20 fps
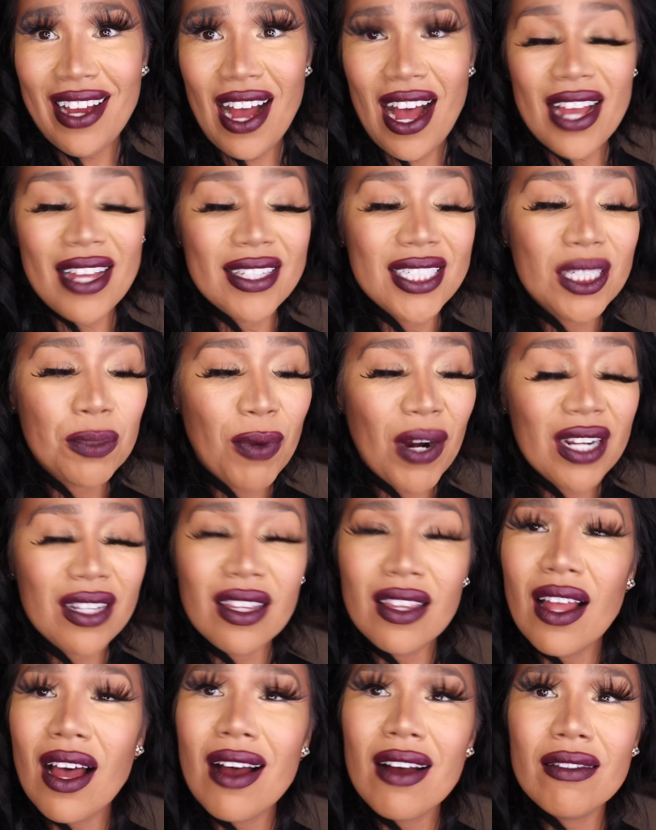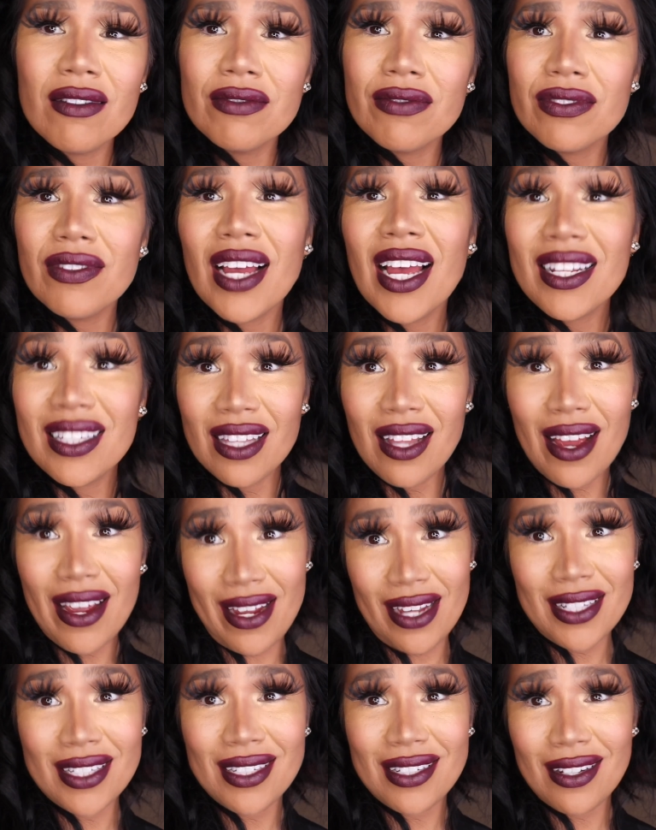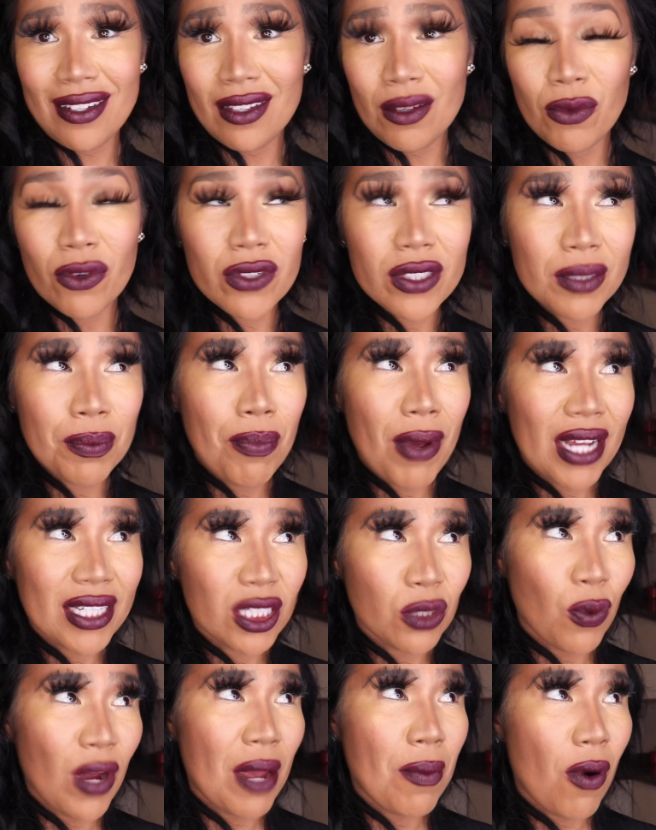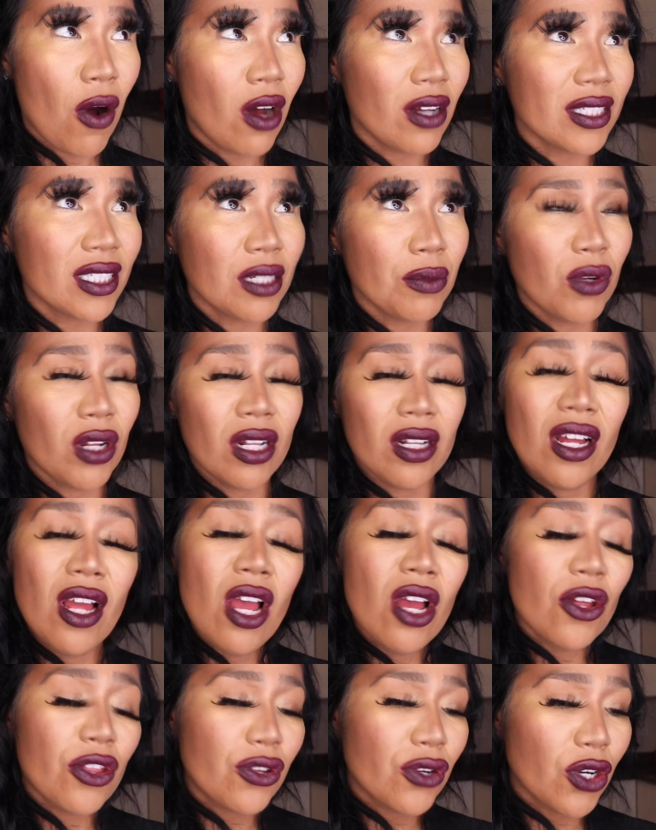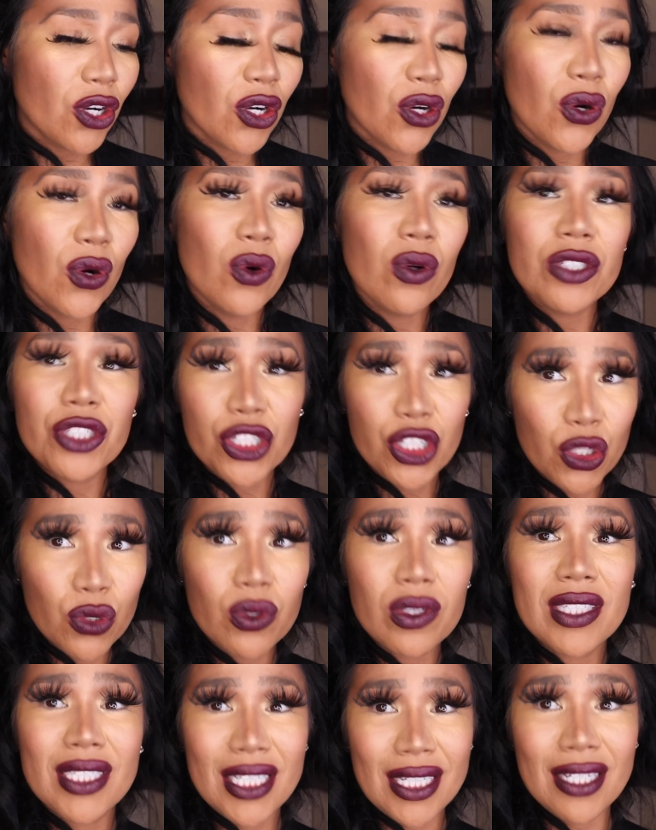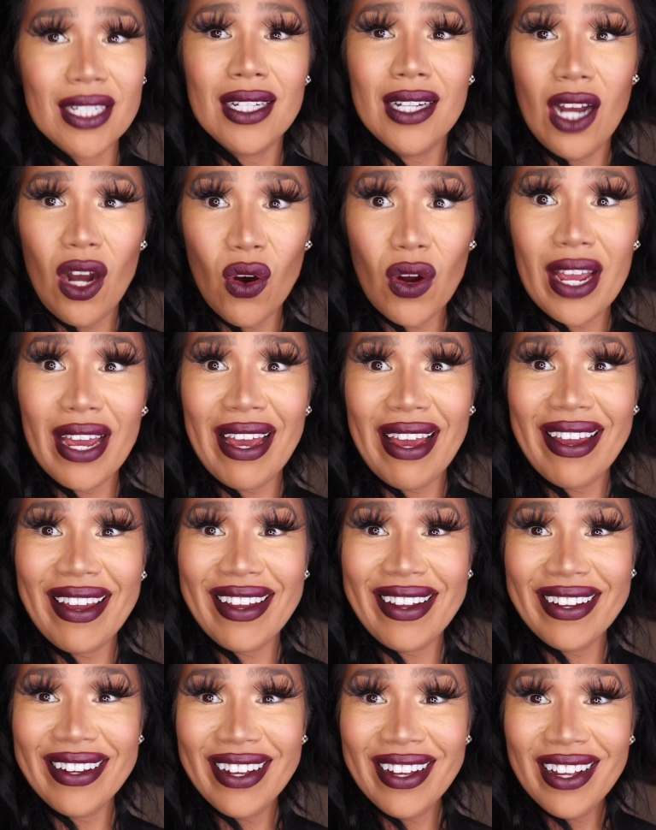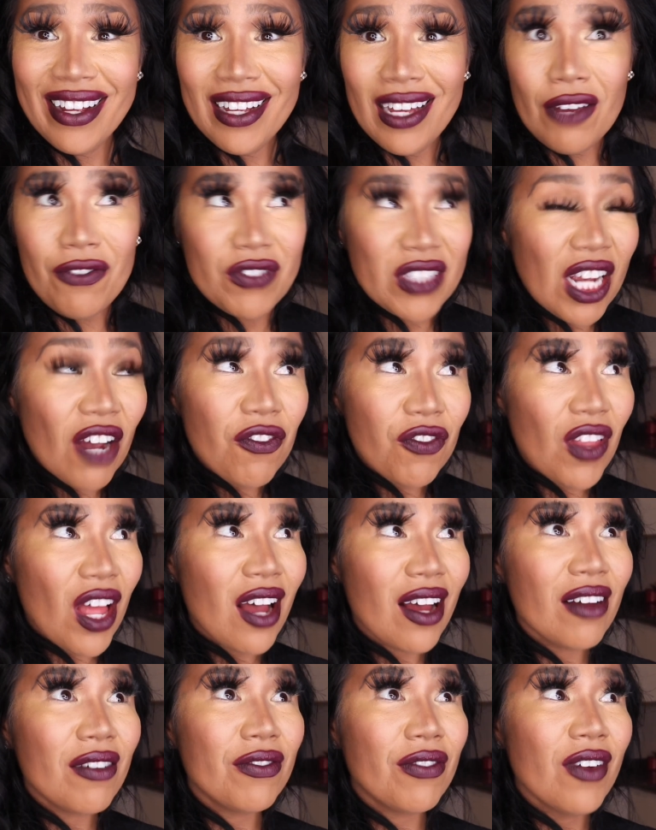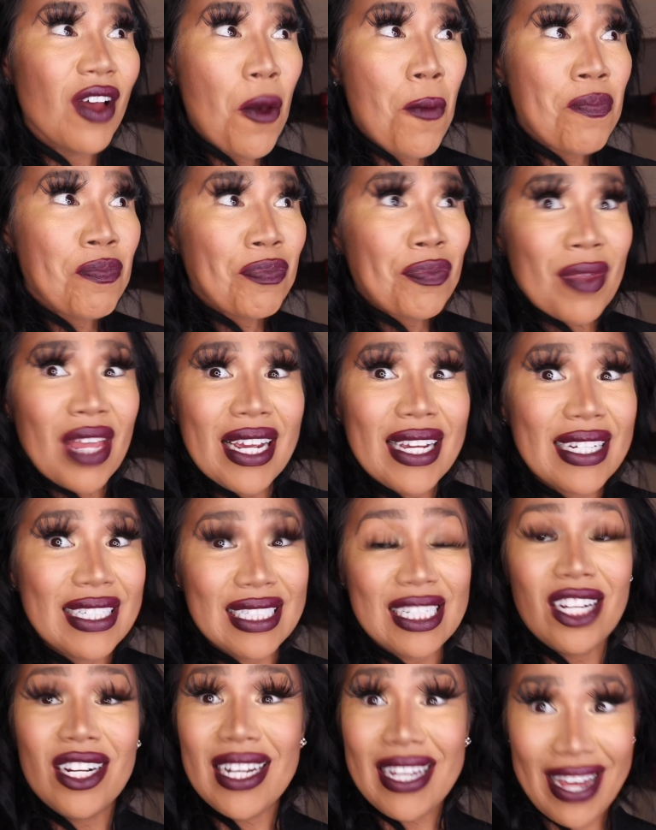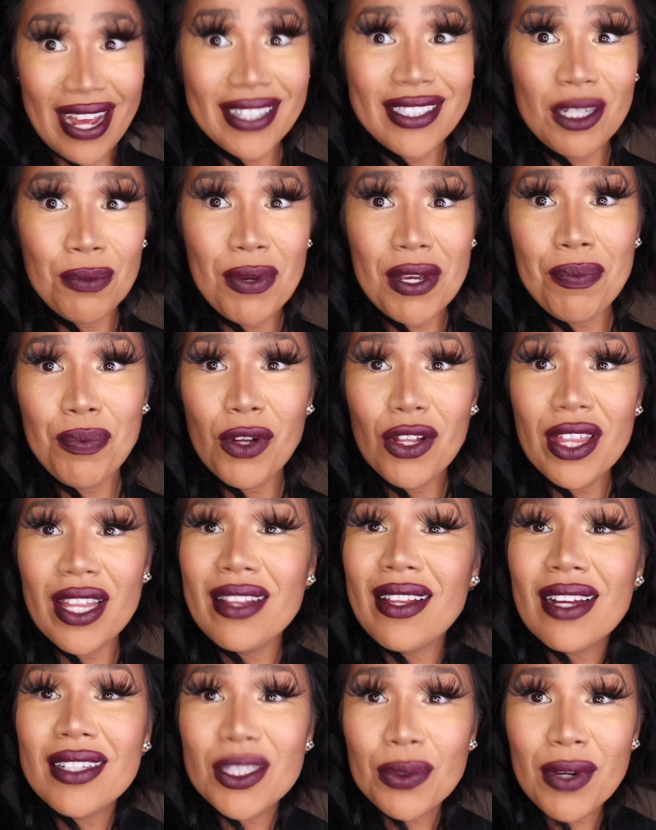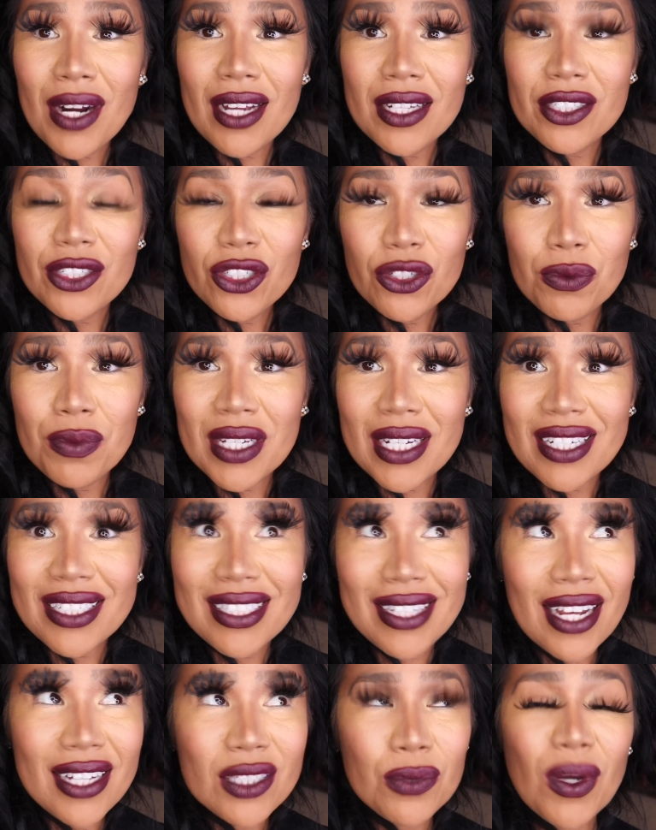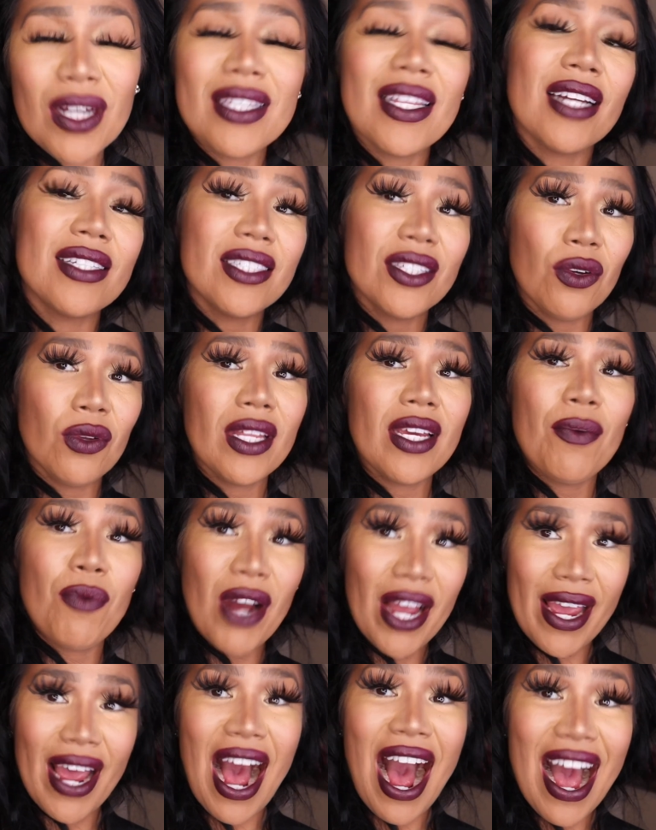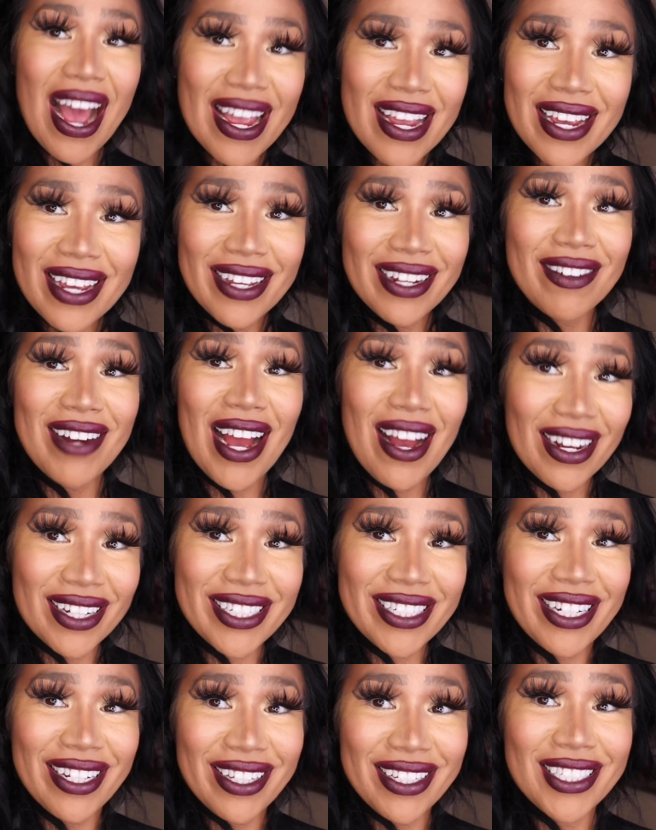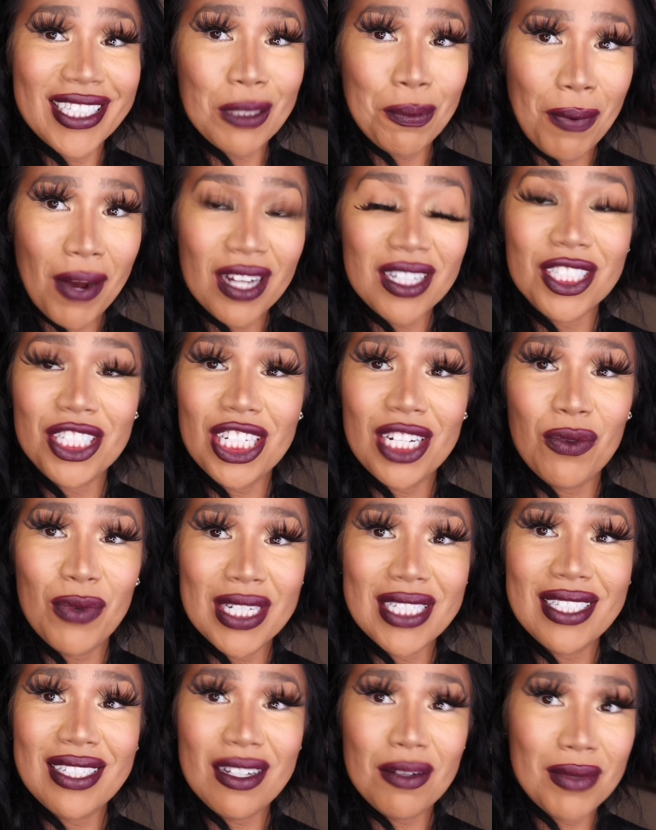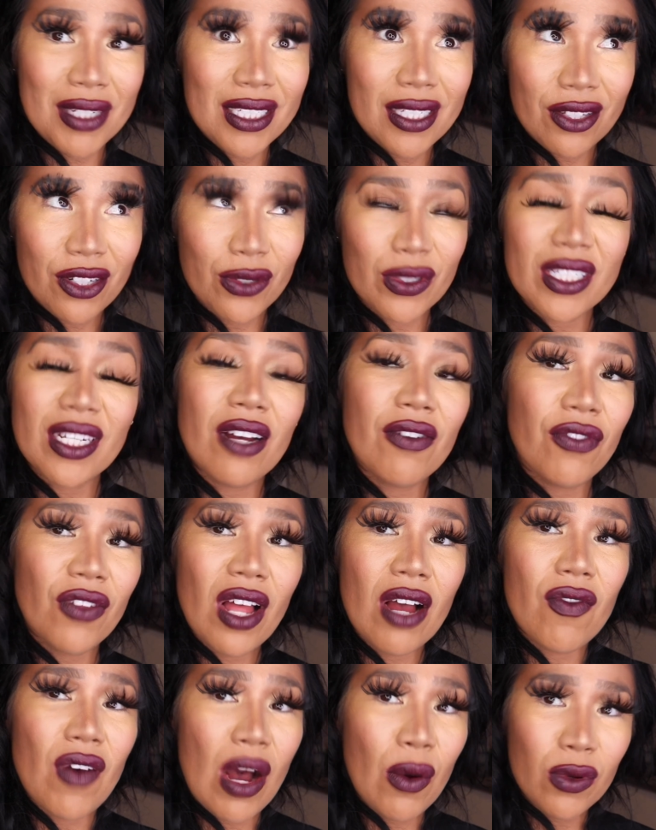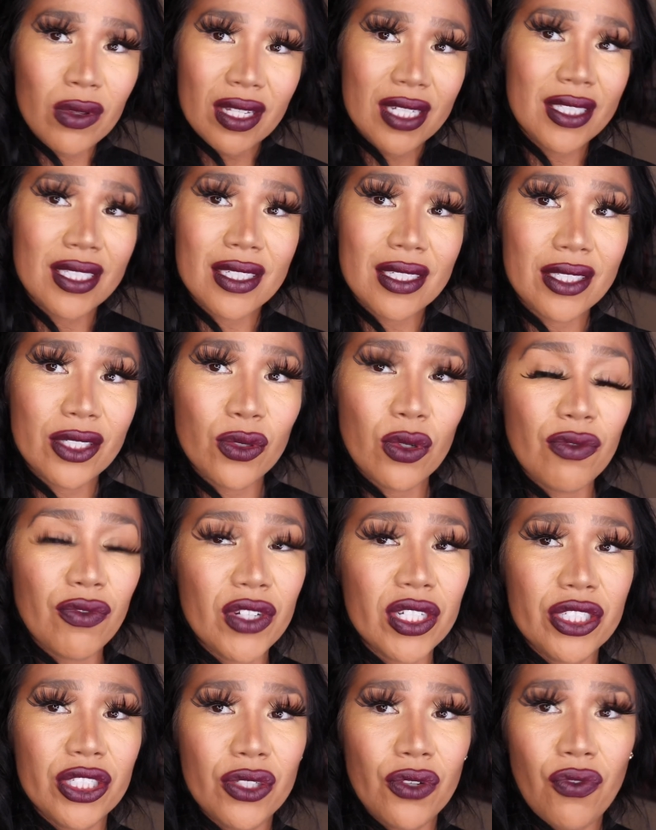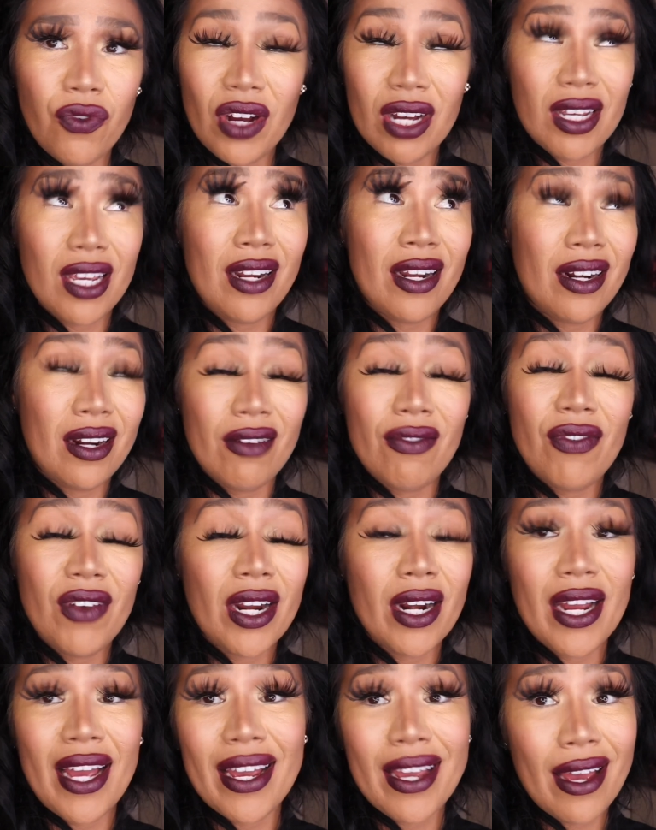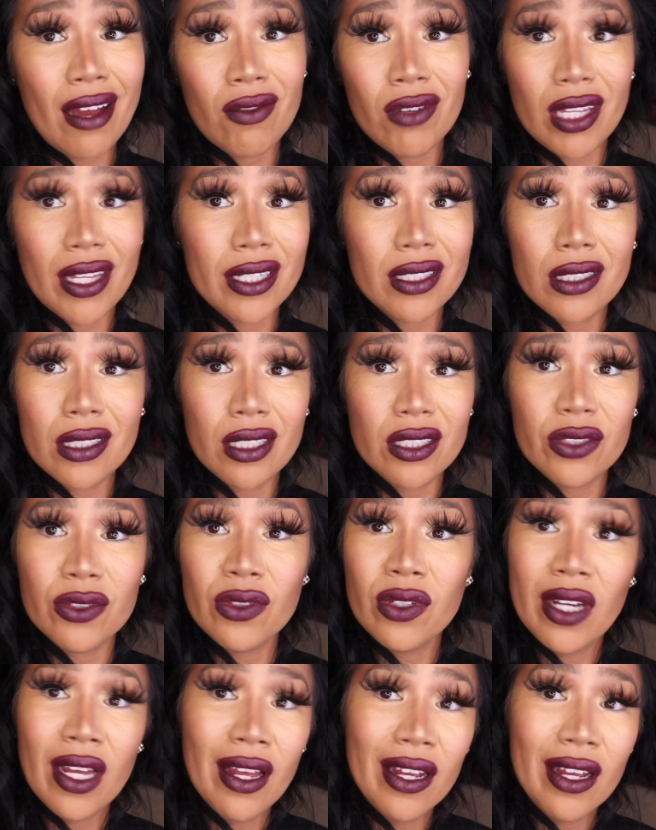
I spread love and light in the most best way possible through truth tea, okay? If tough love is gonna get to people, then that's what I do, because guess what? That's the only way I can actually sponge in wisdom is through tough love. I won't listen to you if you're too fucking airy fairy. I can't relate to you.